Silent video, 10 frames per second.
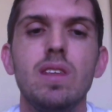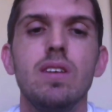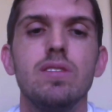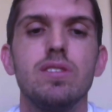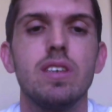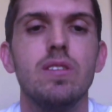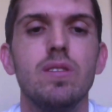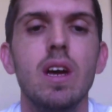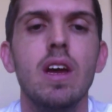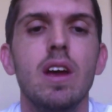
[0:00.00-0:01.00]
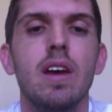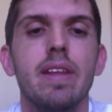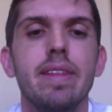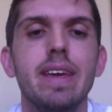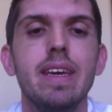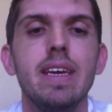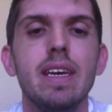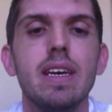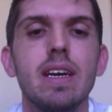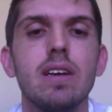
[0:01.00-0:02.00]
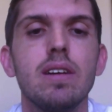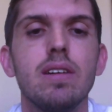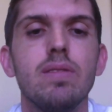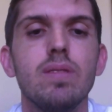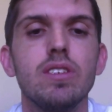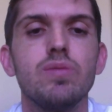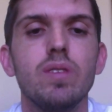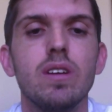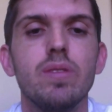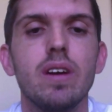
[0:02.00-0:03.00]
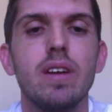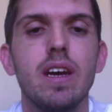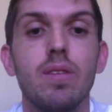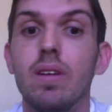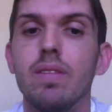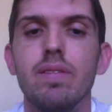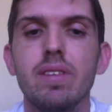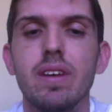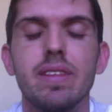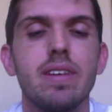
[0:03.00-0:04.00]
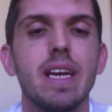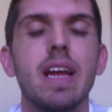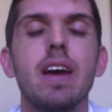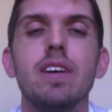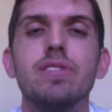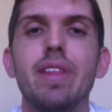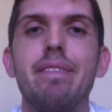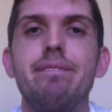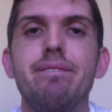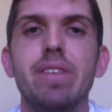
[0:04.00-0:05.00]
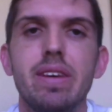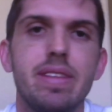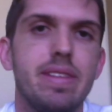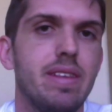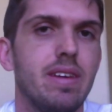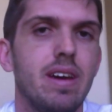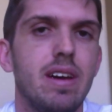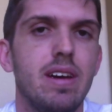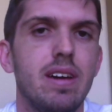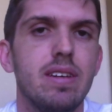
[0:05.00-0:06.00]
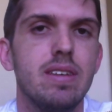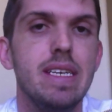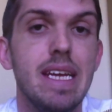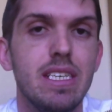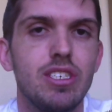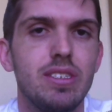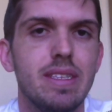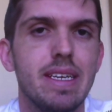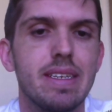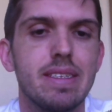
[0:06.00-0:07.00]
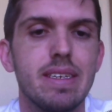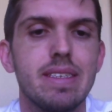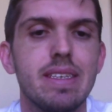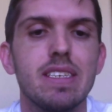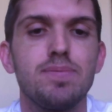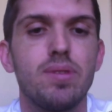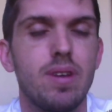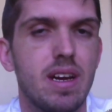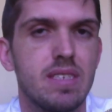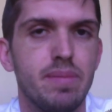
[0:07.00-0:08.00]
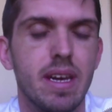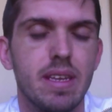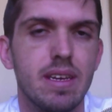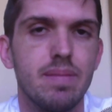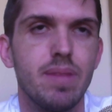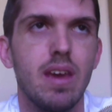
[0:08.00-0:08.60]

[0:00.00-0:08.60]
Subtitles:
So which one are we on now? We're 5th. All right. So the 5th niche that exists is prospecting.